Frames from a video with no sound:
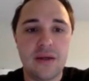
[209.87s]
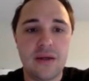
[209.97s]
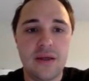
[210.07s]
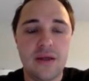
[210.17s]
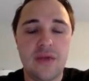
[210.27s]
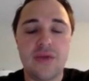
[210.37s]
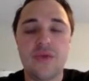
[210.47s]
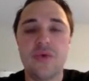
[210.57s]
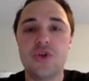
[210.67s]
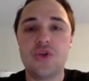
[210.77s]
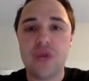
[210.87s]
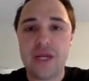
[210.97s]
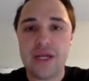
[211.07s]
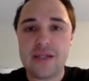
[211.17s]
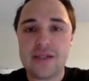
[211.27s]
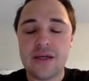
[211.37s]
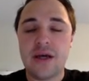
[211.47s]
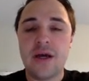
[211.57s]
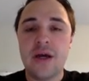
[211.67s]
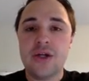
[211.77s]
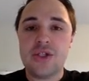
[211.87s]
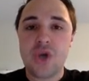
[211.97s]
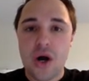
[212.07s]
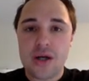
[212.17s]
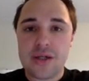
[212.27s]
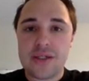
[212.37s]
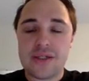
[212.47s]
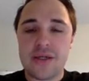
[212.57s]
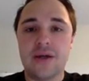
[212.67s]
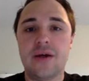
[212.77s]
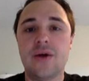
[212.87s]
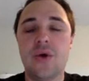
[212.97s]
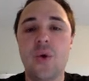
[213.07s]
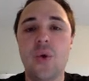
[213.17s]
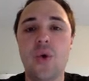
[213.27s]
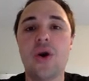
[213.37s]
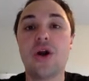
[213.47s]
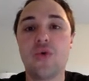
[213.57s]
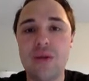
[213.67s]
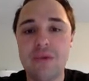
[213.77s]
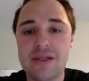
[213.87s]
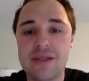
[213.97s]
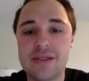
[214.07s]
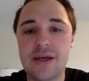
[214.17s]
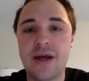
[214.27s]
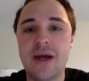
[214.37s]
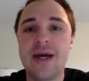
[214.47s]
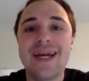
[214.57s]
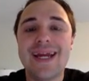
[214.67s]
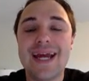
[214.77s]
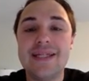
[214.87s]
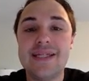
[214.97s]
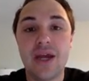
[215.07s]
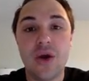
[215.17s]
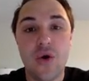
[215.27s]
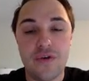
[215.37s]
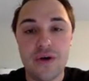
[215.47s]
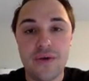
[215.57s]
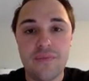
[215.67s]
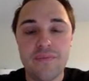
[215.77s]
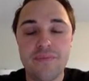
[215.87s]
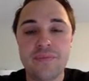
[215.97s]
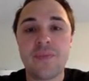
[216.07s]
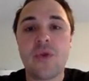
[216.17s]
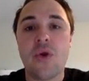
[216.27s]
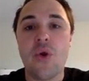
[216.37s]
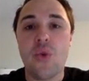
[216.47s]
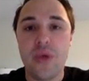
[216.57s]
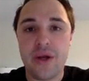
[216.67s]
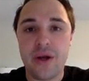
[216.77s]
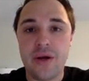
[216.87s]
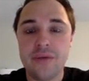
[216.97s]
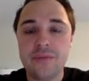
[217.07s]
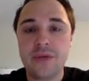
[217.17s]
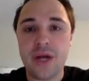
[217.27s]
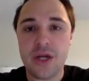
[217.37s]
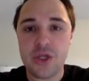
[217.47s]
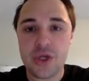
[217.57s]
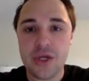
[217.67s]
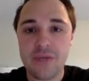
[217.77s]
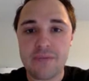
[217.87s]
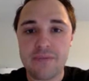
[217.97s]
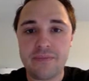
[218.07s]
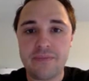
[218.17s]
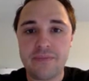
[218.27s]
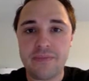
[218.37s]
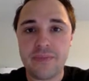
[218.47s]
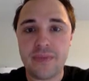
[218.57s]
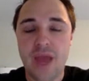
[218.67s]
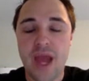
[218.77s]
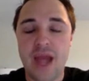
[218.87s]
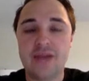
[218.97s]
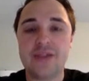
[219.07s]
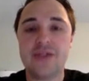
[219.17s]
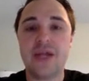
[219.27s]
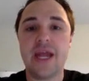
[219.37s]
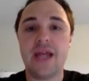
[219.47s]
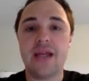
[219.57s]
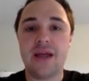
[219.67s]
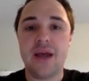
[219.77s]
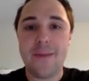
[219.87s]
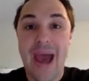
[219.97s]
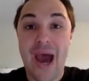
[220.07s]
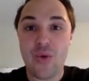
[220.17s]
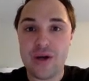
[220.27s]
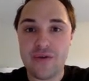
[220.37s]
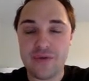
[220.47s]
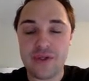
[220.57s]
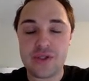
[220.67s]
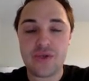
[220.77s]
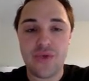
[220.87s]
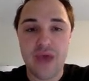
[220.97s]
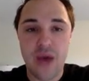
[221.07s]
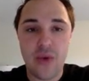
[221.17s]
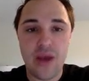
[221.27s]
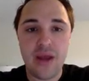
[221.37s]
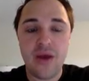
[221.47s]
either through treaties, talks, or agreements, can take over a weaker country and to gain power and influence through that way.